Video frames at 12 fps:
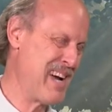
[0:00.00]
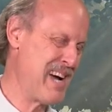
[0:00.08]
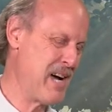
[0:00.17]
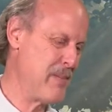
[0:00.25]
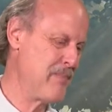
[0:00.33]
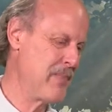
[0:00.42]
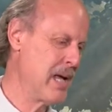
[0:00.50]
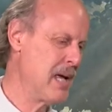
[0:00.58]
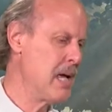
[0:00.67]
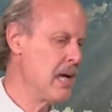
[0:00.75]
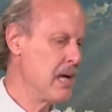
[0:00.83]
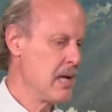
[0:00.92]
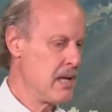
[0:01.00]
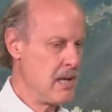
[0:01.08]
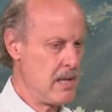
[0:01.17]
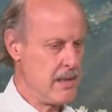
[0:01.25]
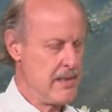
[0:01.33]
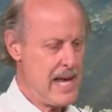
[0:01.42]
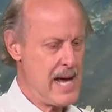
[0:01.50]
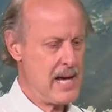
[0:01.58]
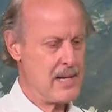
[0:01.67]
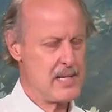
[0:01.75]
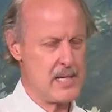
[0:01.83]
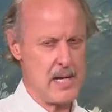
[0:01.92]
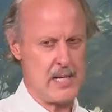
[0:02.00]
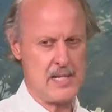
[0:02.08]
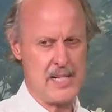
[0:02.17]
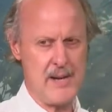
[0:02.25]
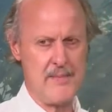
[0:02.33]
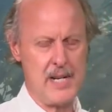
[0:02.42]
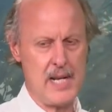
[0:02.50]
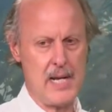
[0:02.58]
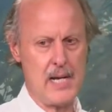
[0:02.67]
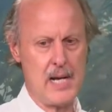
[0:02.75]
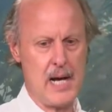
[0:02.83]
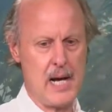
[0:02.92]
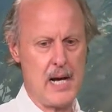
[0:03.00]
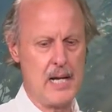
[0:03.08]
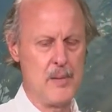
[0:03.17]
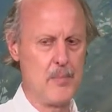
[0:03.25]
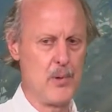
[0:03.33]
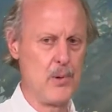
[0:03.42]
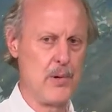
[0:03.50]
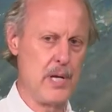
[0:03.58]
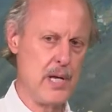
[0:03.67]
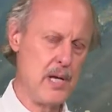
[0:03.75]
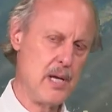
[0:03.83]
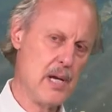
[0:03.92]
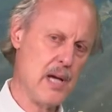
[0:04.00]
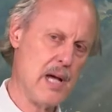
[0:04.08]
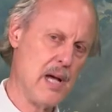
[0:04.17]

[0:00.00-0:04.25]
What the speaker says: That is a 70 employee